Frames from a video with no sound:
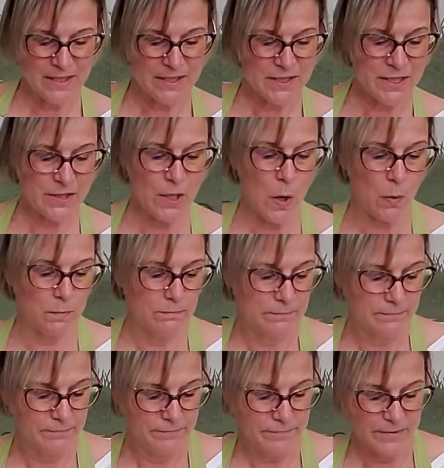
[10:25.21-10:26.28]
So
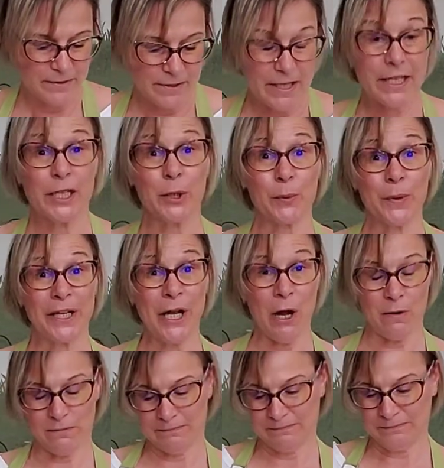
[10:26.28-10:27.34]
here we go.
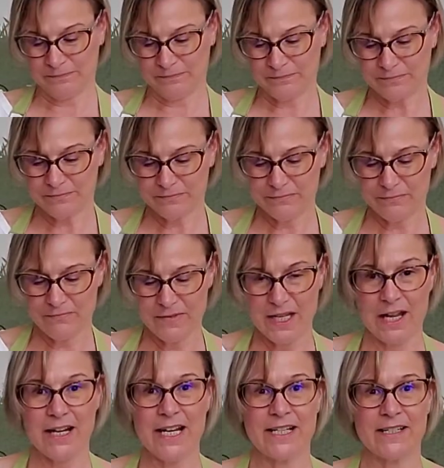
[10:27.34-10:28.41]
All
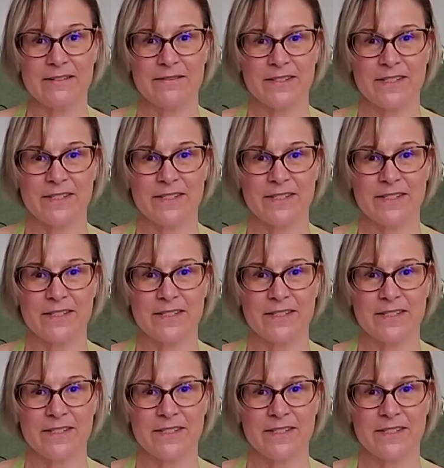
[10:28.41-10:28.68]
right,